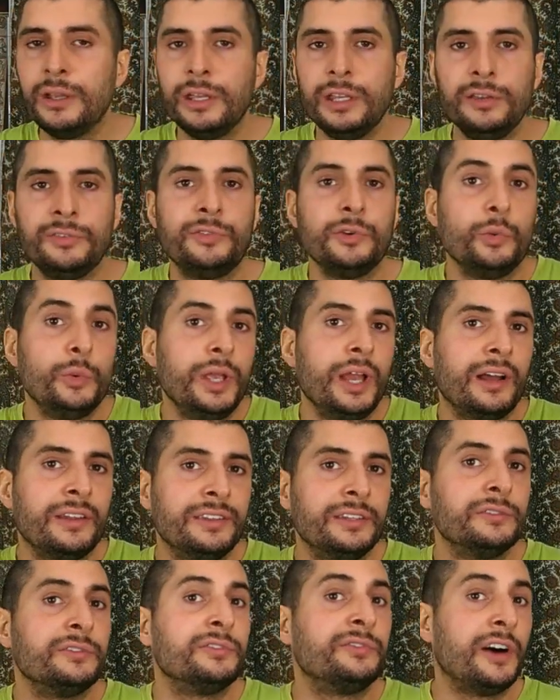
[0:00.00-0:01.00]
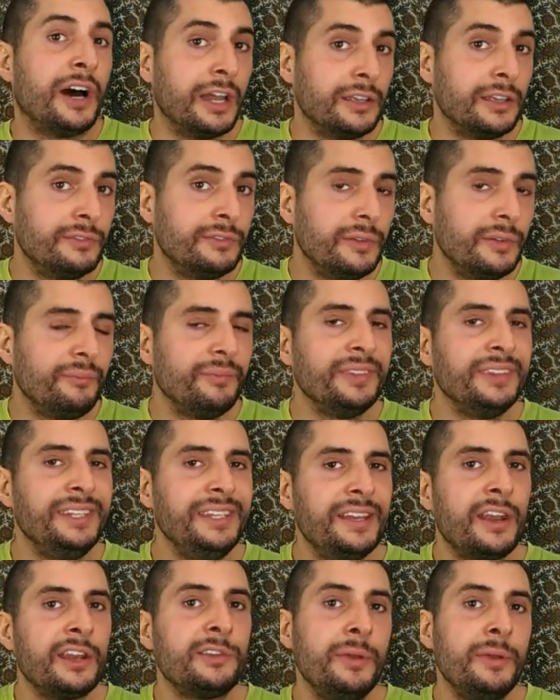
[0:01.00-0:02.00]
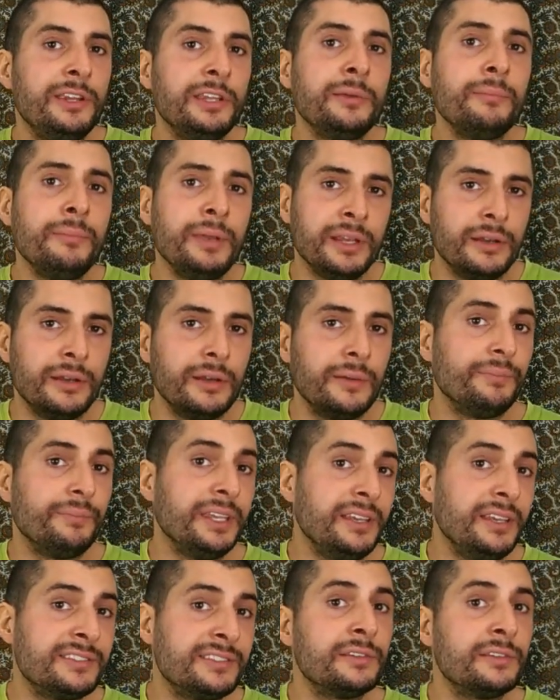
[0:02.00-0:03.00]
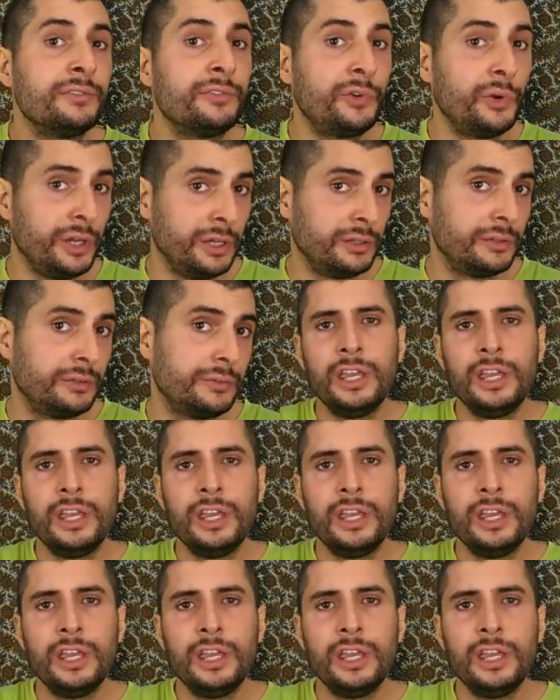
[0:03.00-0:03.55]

If we add 5, the arithmetic mean is 3.